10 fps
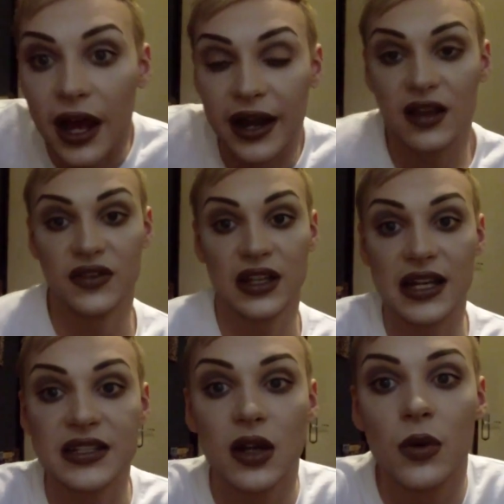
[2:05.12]
And I have the
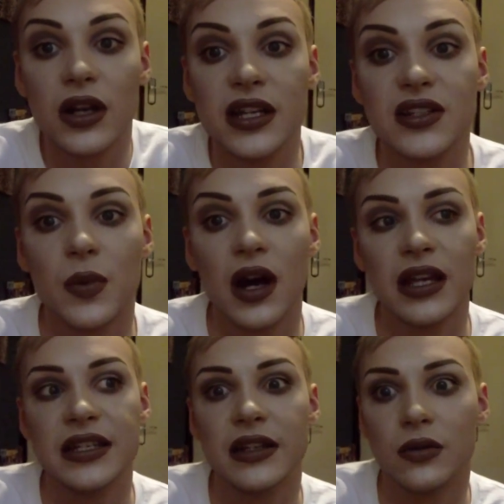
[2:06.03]
Alaska one as well.
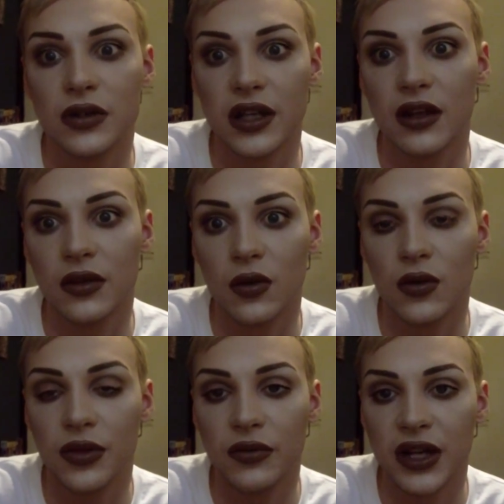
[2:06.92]
I did order
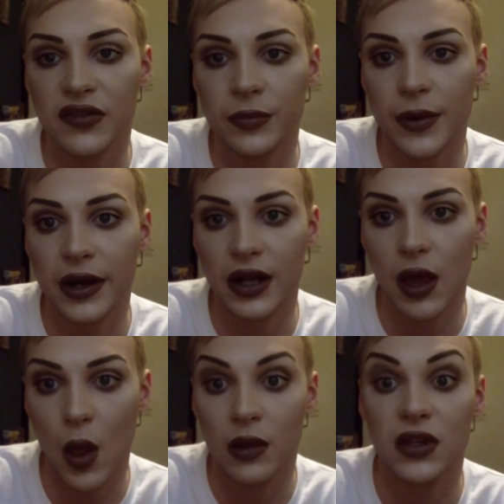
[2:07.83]
all three from
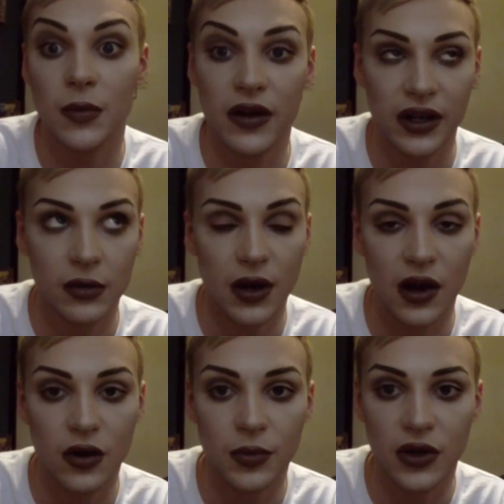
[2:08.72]
American
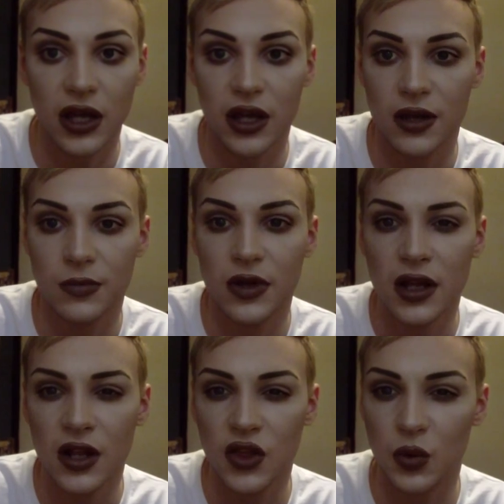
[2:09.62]
Apparel, but
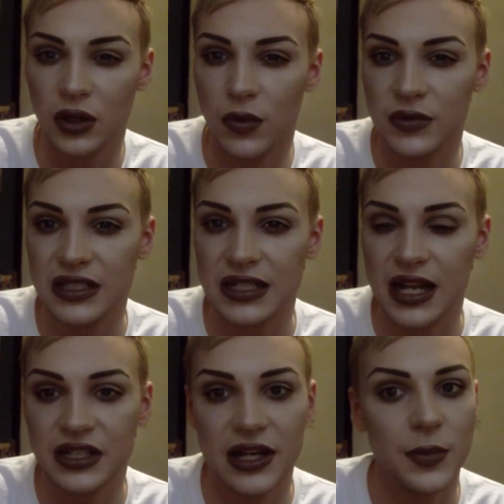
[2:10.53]
the Willen one was
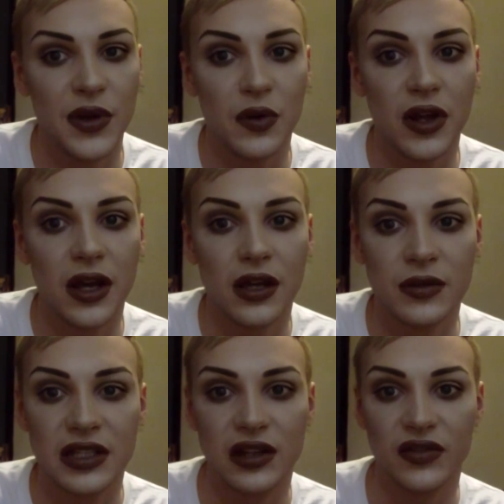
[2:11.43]
snatched out of my order. It
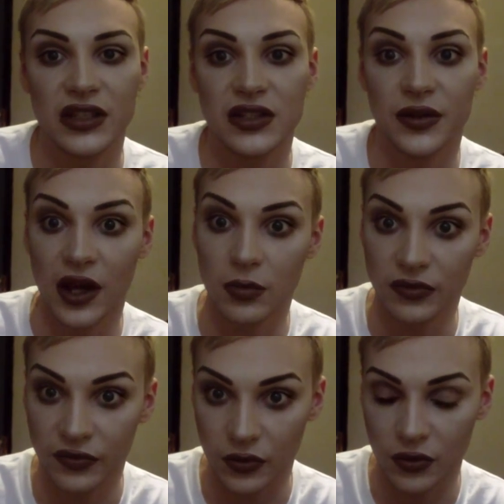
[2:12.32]
was kind of like sold out
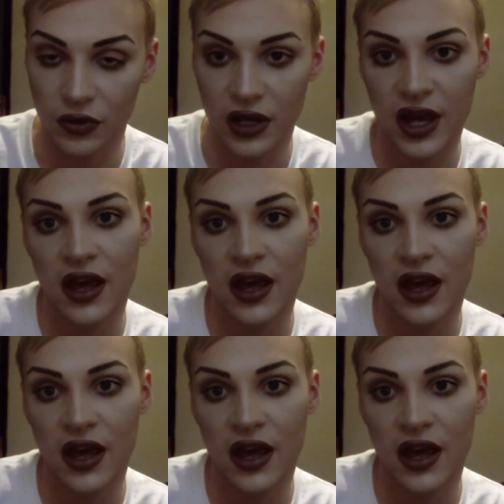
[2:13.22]
before.